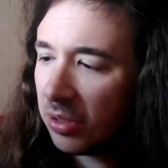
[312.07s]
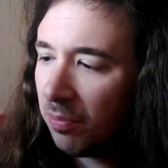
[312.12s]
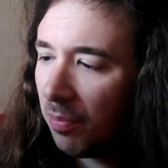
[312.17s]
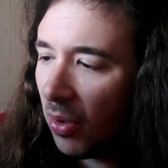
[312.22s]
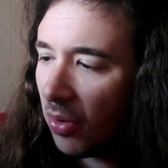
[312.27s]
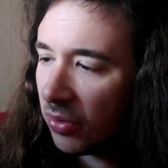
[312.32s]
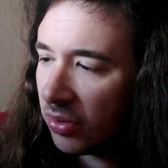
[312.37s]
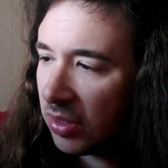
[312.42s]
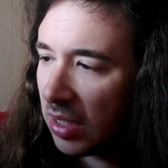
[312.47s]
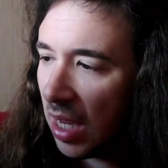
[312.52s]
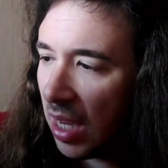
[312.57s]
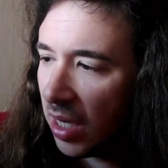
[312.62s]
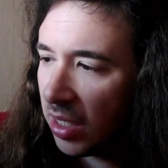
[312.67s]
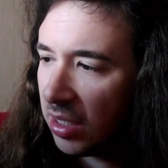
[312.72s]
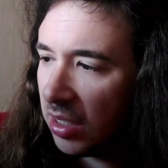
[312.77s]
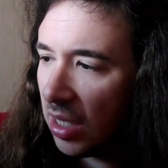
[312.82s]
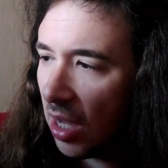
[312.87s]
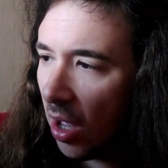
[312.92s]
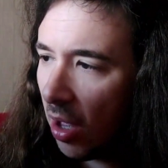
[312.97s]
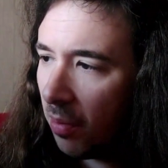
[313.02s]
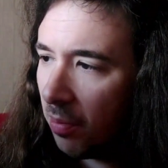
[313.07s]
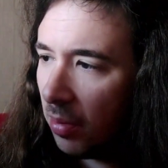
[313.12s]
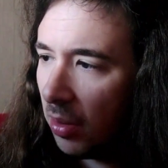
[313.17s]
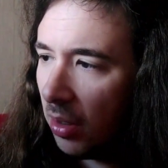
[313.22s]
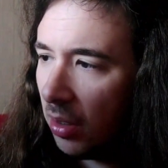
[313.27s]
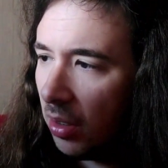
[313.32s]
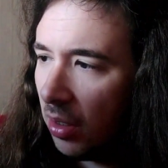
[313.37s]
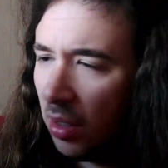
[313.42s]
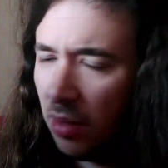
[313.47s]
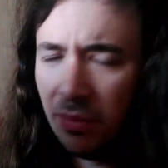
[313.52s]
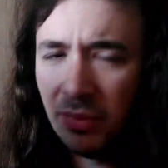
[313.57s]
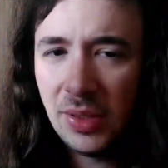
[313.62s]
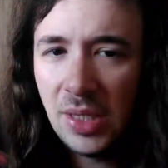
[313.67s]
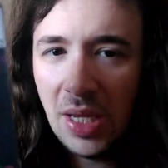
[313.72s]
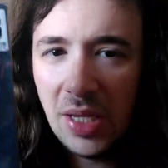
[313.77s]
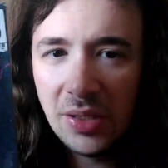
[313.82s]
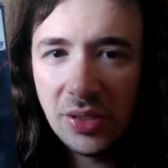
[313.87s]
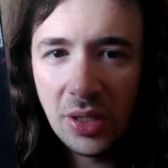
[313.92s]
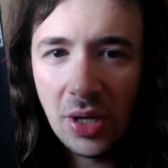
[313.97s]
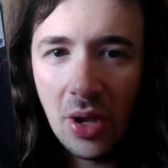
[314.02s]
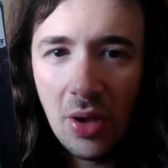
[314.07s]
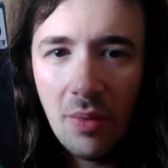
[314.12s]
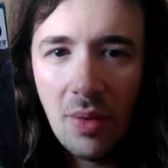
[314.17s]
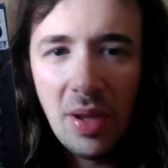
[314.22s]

box set a couple of years ago,